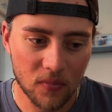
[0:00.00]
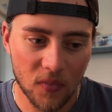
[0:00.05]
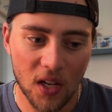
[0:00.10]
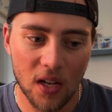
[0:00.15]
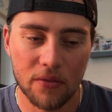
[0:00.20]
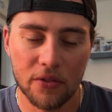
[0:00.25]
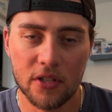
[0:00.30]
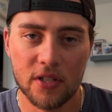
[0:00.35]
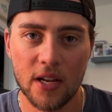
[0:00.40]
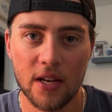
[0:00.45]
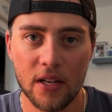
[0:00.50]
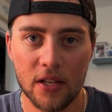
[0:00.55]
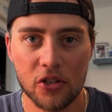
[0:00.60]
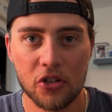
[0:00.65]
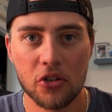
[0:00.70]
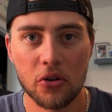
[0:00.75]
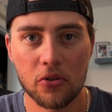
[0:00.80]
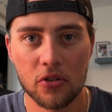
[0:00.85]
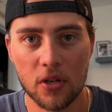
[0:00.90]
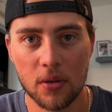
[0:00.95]
idea shows
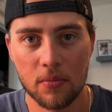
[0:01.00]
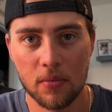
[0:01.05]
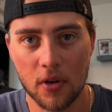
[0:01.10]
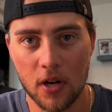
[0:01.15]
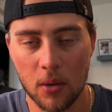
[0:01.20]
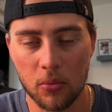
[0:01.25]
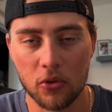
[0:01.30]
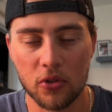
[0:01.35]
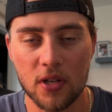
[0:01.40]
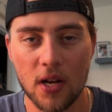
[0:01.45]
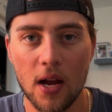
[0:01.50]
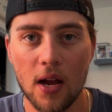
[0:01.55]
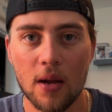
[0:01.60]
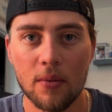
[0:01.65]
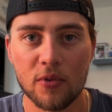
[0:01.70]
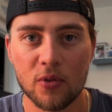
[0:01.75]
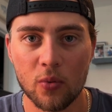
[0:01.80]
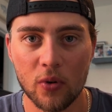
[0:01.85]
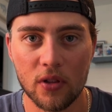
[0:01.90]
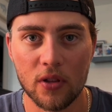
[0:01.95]
up a couple times
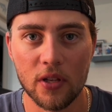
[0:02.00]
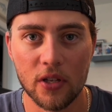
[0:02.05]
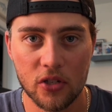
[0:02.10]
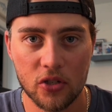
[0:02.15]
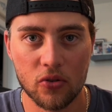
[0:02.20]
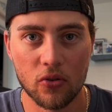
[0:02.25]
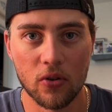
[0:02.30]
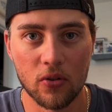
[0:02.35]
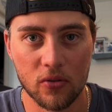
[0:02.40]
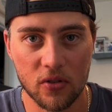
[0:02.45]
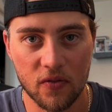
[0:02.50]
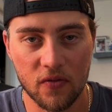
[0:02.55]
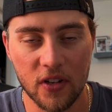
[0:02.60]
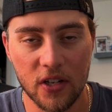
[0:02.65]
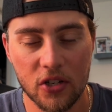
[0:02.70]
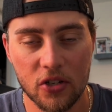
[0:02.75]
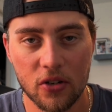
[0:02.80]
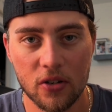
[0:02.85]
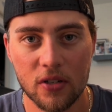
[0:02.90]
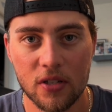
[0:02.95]
with this drone's
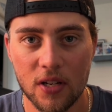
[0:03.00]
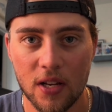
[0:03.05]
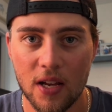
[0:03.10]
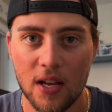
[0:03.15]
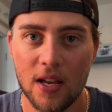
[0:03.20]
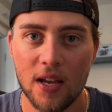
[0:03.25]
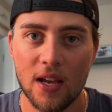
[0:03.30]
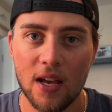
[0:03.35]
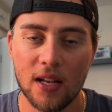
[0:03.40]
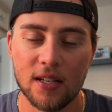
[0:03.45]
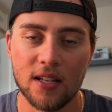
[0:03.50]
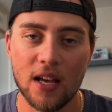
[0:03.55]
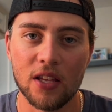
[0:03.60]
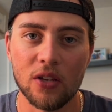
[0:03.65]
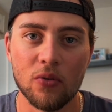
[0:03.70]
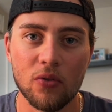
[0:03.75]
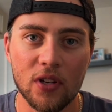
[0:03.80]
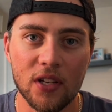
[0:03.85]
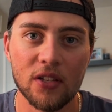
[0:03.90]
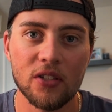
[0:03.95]
features, is that you
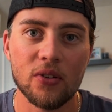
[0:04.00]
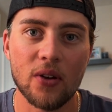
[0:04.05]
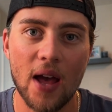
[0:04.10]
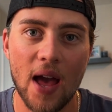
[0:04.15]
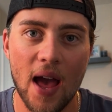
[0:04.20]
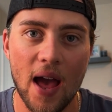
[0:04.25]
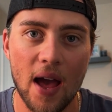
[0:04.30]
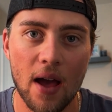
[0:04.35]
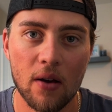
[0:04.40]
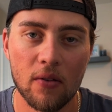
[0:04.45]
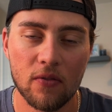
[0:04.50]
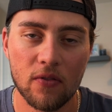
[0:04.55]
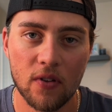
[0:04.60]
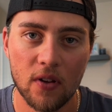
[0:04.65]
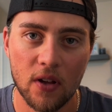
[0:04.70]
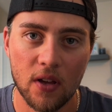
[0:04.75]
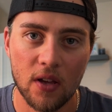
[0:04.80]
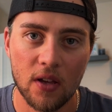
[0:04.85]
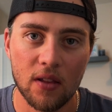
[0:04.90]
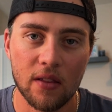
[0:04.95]
need to have
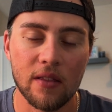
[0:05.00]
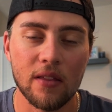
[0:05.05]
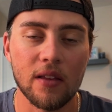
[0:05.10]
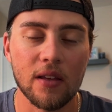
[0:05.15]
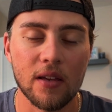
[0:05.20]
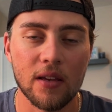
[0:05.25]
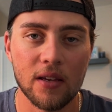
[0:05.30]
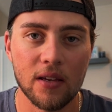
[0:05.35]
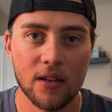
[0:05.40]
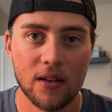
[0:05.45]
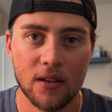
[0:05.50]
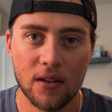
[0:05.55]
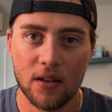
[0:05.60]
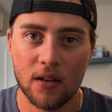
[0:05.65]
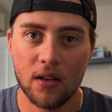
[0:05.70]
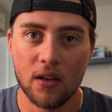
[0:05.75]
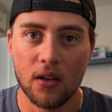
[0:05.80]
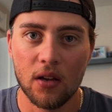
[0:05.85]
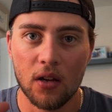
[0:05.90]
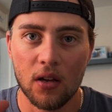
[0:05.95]
the
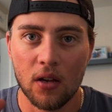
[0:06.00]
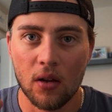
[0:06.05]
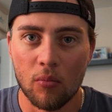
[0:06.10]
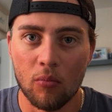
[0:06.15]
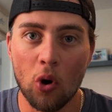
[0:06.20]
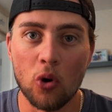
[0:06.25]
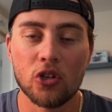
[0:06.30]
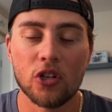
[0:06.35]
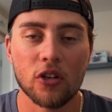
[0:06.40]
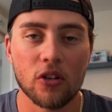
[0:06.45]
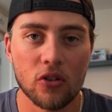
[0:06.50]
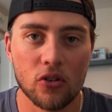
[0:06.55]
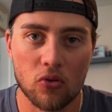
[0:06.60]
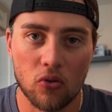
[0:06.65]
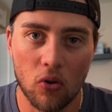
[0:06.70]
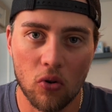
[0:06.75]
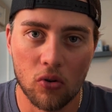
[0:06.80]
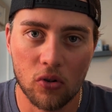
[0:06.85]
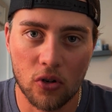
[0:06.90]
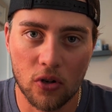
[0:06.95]
motion
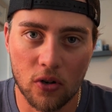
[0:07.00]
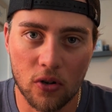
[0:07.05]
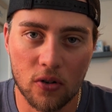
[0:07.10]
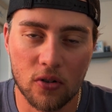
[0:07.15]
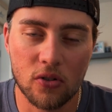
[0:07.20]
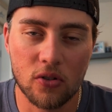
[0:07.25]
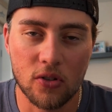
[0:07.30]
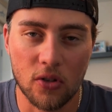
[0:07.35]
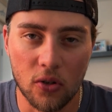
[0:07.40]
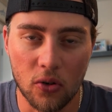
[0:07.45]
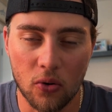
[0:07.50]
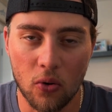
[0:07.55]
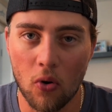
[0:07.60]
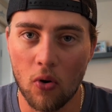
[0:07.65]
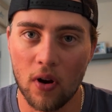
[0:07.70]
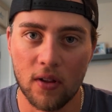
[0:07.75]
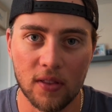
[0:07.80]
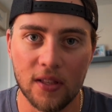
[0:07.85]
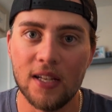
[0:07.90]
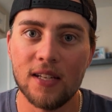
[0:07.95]
controller or at
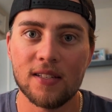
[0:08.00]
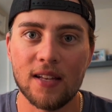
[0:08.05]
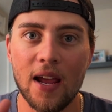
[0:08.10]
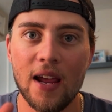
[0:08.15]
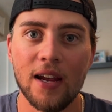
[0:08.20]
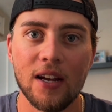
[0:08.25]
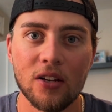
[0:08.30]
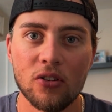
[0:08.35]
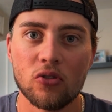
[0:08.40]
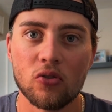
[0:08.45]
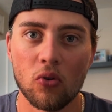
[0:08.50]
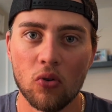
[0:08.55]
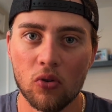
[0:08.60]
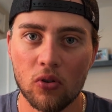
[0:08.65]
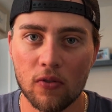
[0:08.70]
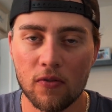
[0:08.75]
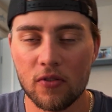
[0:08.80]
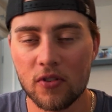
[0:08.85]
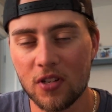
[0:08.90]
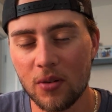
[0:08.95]
least a controller for
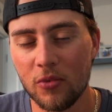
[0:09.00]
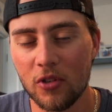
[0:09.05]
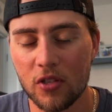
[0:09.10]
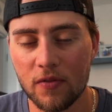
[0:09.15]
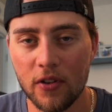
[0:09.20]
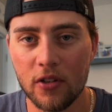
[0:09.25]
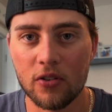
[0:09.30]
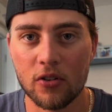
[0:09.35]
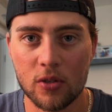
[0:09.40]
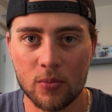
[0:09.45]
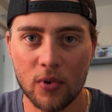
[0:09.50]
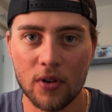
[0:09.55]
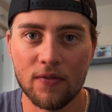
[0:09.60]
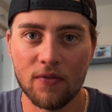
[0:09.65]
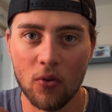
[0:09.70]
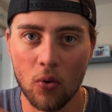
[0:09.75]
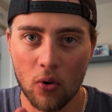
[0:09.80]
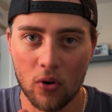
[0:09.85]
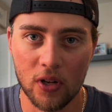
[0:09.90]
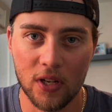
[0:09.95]
some of these features, but for
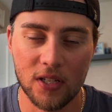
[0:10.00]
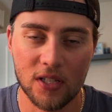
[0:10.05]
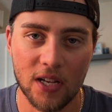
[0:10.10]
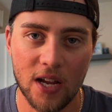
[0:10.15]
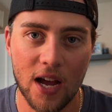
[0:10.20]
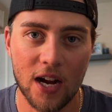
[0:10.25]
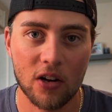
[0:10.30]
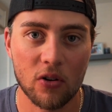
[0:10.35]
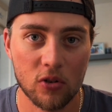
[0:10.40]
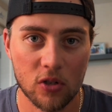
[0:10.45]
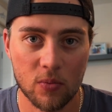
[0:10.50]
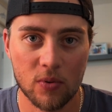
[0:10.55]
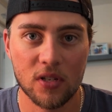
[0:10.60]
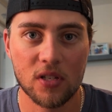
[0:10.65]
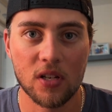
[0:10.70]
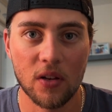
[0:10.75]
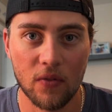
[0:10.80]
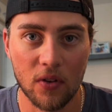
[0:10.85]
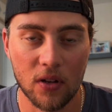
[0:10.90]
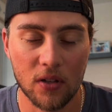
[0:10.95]
Easy ACRO
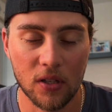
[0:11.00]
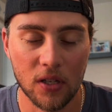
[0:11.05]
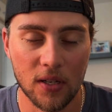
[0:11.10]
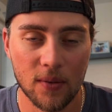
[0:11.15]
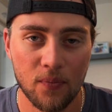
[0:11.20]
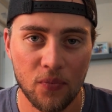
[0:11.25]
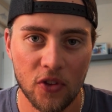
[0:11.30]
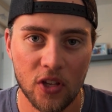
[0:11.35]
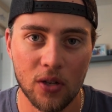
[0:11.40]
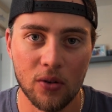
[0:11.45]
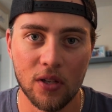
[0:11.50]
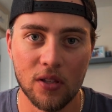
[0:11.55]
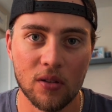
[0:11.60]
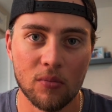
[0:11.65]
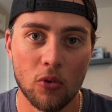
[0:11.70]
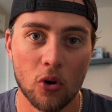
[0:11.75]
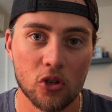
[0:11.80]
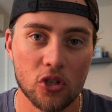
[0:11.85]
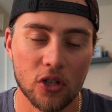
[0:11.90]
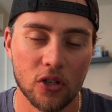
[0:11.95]
specifically, you need the
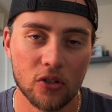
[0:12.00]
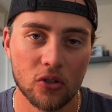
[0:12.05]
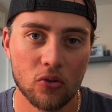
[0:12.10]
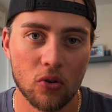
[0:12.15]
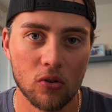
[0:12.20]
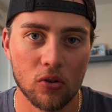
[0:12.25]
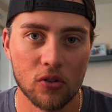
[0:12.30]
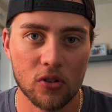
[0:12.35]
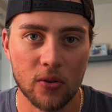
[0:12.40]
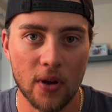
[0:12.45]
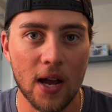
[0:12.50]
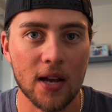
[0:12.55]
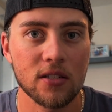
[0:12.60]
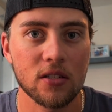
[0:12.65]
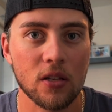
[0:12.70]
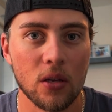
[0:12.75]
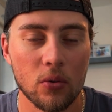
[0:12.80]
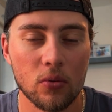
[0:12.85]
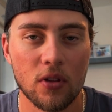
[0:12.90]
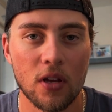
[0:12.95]
motion controller to execute them.